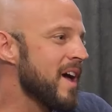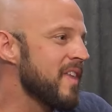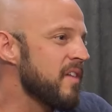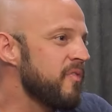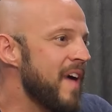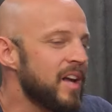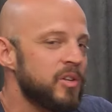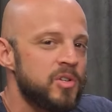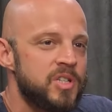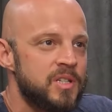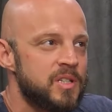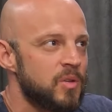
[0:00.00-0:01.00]
how that
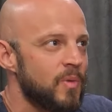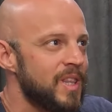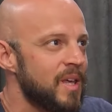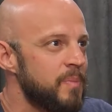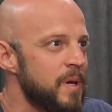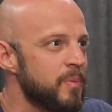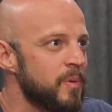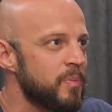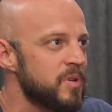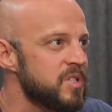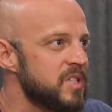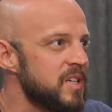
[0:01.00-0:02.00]
factors into the way that people
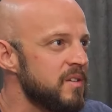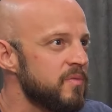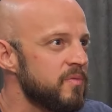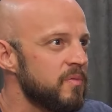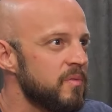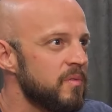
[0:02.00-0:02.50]
perceive